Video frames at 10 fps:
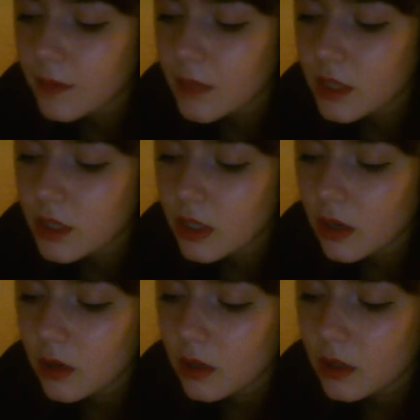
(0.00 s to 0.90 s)
she
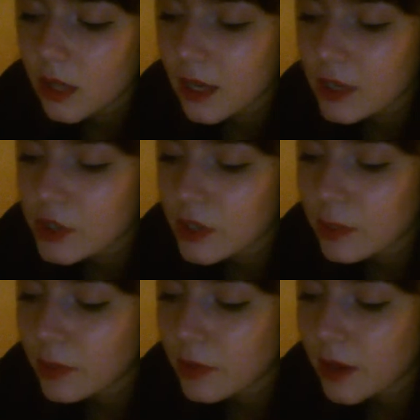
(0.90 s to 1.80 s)
looked like a
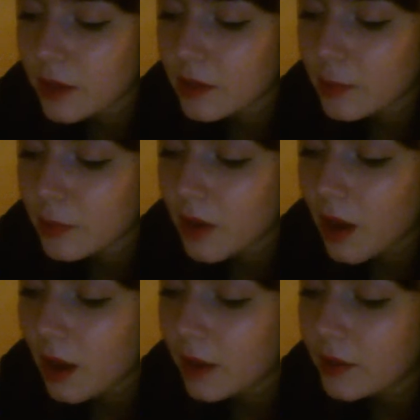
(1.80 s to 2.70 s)
shipwrecked
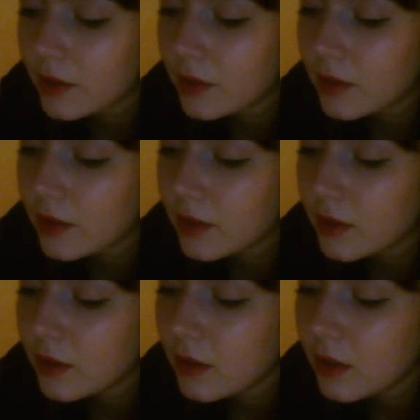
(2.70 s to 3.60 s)
bride.
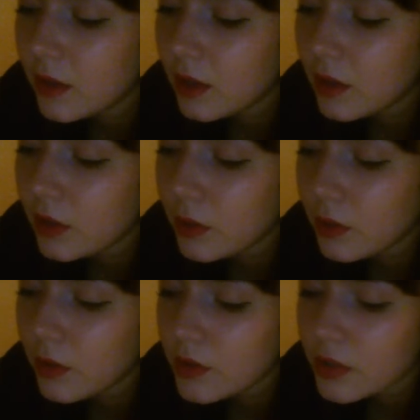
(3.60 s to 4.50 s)
Her
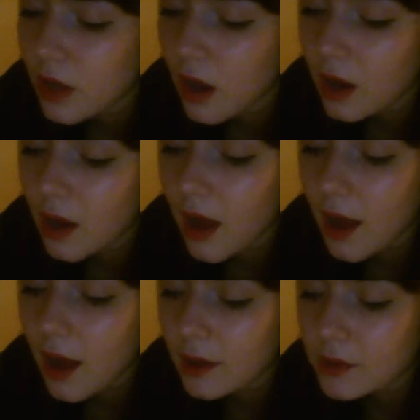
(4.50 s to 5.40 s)
huge dark
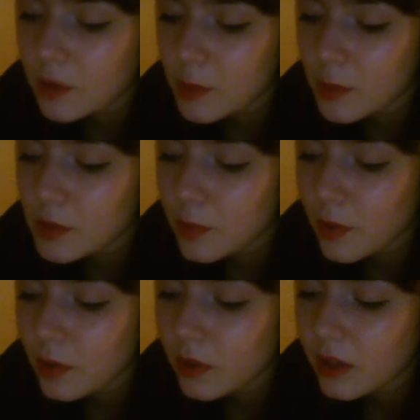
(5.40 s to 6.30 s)
eyes almost
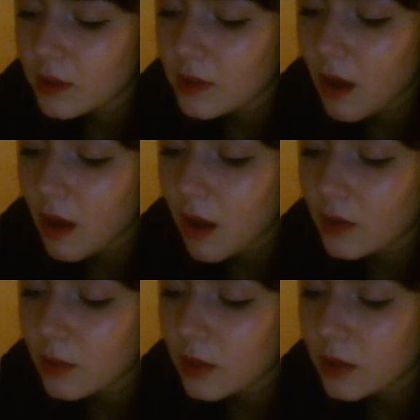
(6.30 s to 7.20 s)
broke his
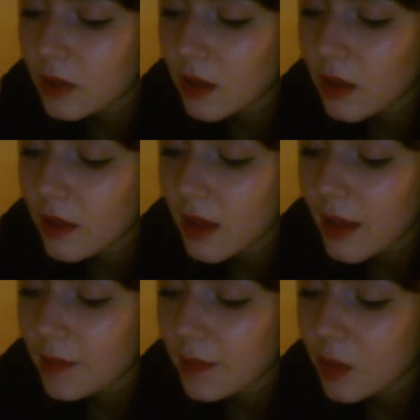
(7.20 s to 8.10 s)
heart with
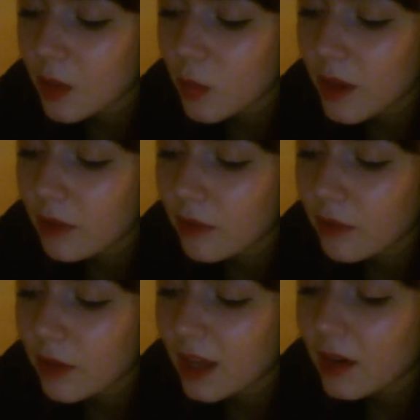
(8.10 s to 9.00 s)
their
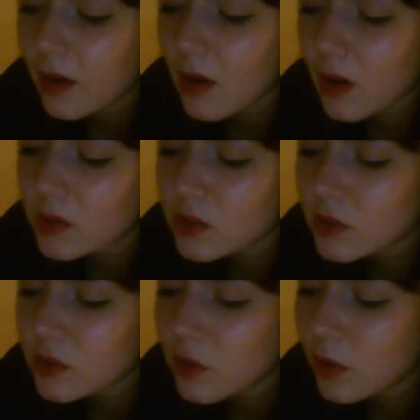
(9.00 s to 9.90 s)
waif-like
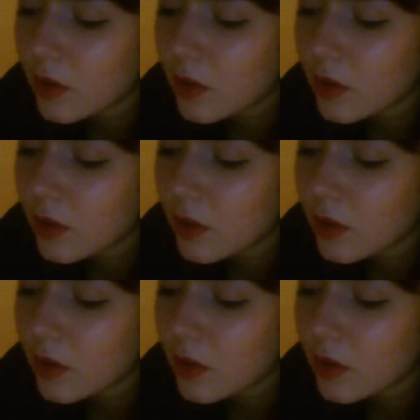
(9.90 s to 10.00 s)
lost look.